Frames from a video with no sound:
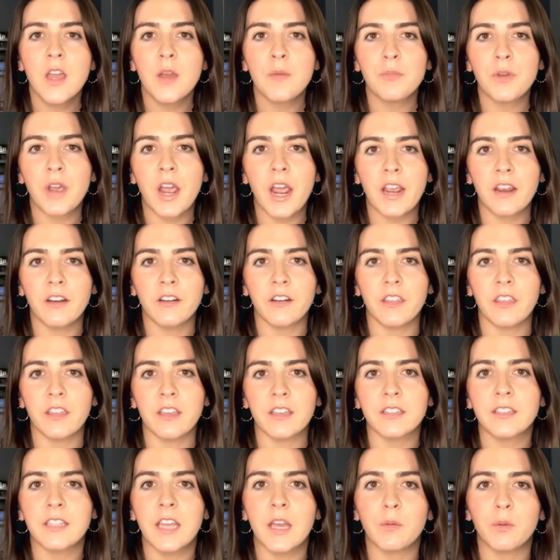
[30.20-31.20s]
Prior to
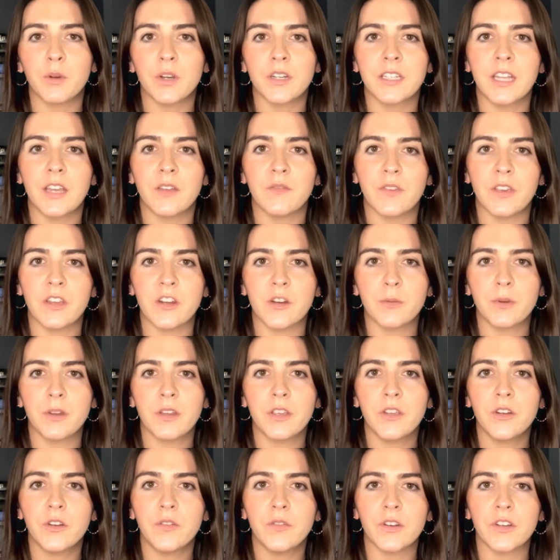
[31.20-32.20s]
this, I worked at Vanderbilt
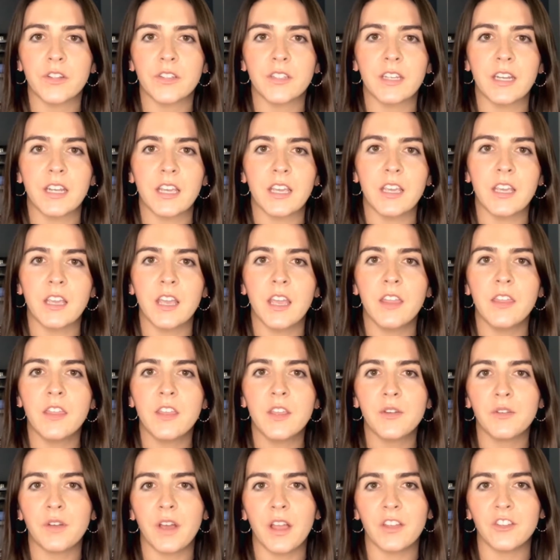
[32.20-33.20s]
University in the
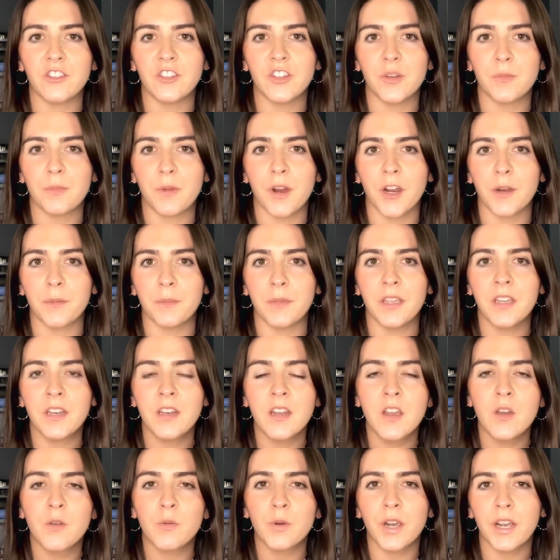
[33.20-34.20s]
urology department
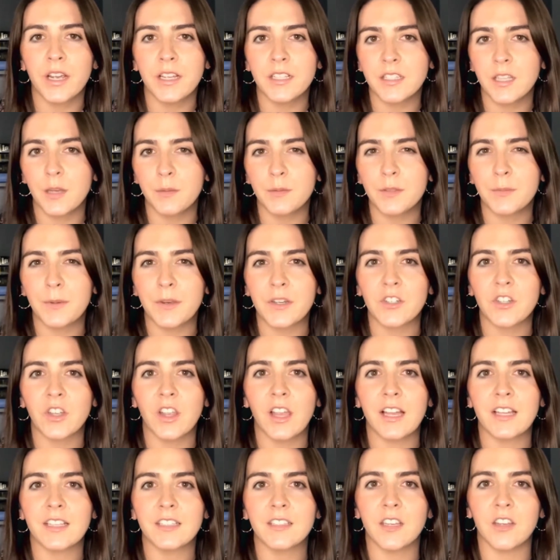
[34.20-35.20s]
where I
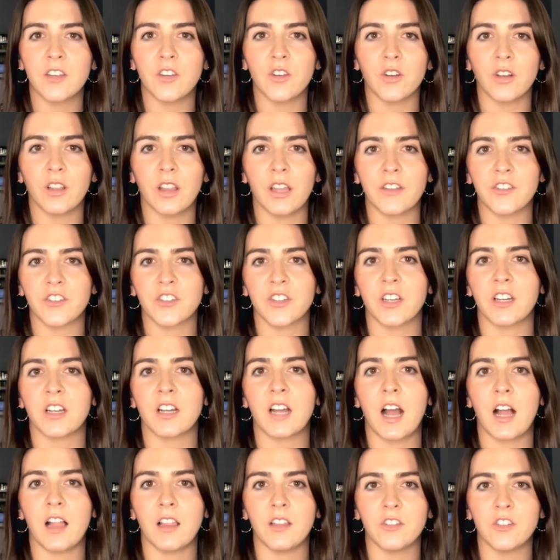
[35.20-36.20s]
subspecialized in urologic
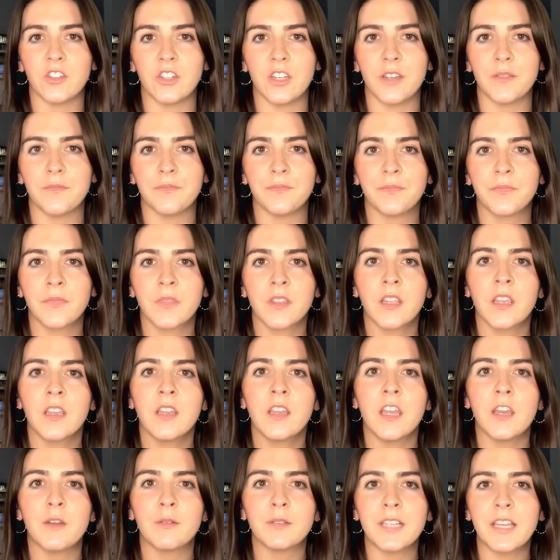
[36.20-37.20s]
oncology.
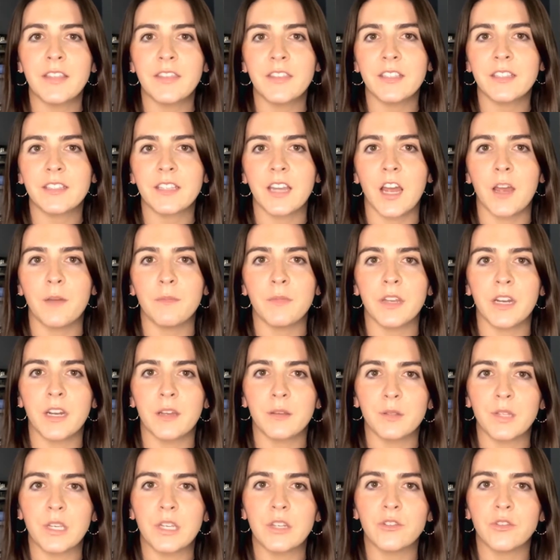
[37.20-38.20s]
It was at this time that I
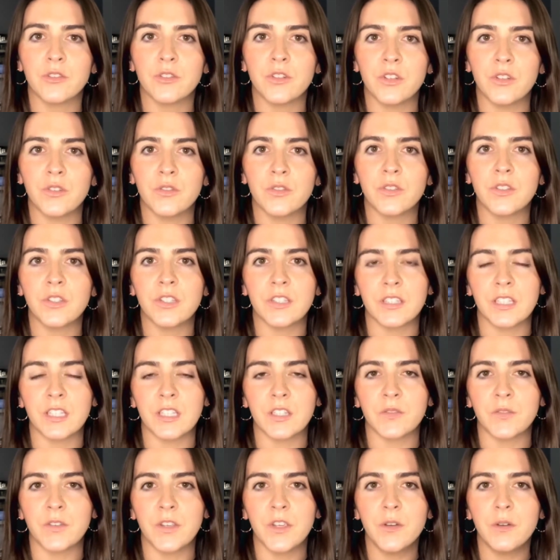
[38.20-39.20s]
was introduced to
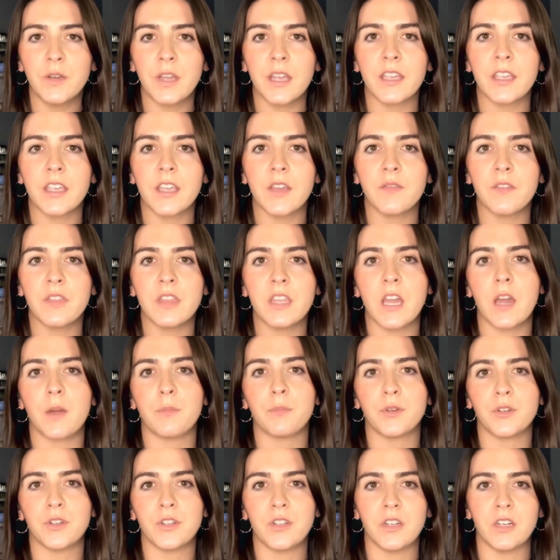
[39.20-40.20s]
Cysview and given the
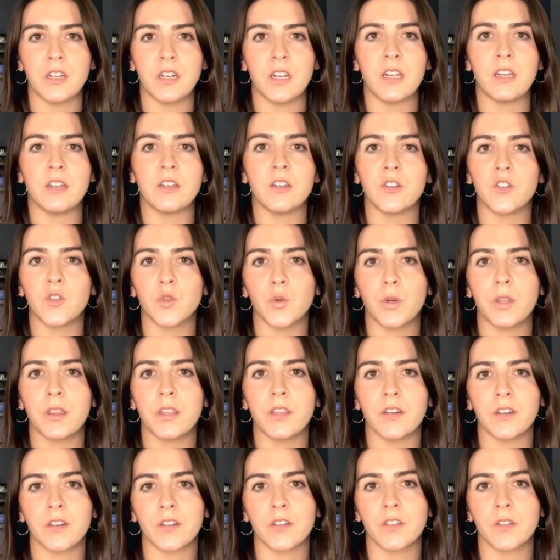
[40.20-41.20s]
opportunity to join the
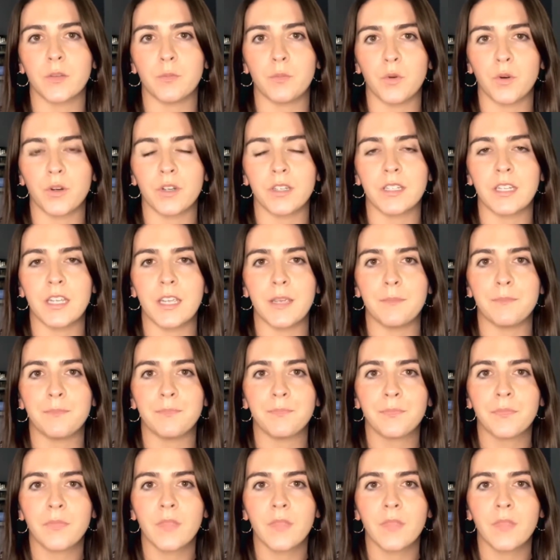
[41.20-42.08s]
nurse support team.